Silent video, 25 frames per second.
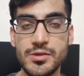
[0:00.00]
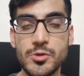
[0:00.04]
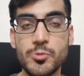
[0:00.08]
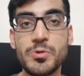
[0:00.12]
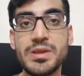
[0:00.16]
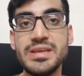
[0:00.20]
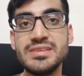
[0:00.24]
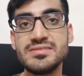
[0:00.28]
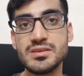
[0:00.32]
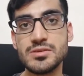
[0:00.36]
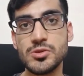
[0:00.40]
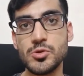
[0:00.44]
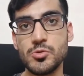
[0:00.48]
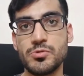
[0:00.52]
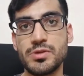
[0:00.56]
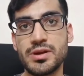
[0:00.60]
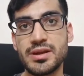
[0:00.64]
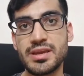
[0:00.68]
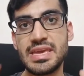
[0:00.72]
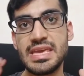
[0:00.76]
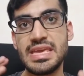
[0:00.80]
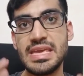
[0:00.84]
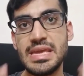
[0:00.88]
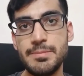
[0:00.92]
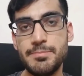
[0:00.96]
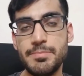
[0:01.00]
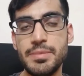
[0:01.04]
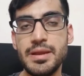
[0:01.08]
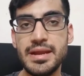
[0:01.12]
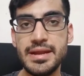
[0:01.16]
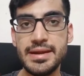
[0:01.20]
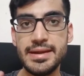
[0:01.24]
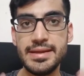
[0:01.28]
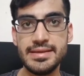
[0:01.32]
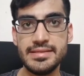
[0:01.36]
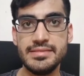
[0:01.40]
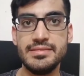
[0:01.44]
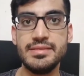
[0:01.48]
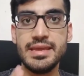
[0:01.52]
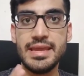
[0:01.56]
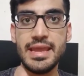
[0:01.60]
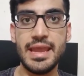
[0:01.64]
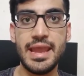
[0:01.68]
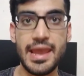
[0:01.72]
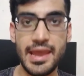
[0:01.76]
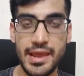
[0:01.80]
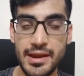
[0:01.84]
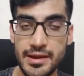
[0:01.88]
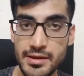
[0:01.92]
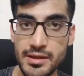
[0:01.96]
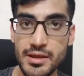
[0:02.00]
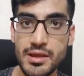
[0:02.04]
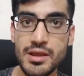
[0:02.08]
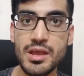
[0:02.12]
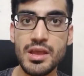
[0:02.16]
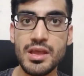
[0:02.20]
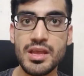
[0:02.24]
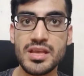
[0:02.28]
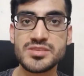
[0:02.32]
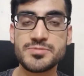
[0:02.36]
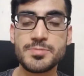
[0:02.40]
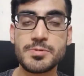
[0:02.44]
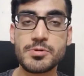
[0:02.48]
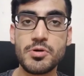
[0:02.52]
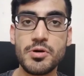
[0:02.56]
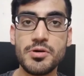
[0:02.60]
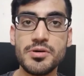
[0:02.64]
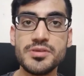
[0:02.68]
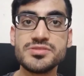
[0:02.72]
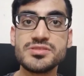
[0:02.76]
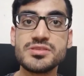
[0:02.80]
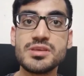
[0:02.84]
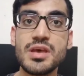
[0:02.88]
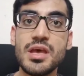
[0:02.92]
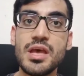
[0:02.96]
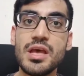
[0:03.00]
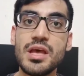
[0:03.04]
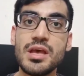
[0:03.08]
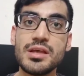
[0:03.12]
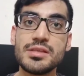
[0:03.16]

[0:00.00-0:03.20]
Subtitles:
The reason you wanna keep it in the end is because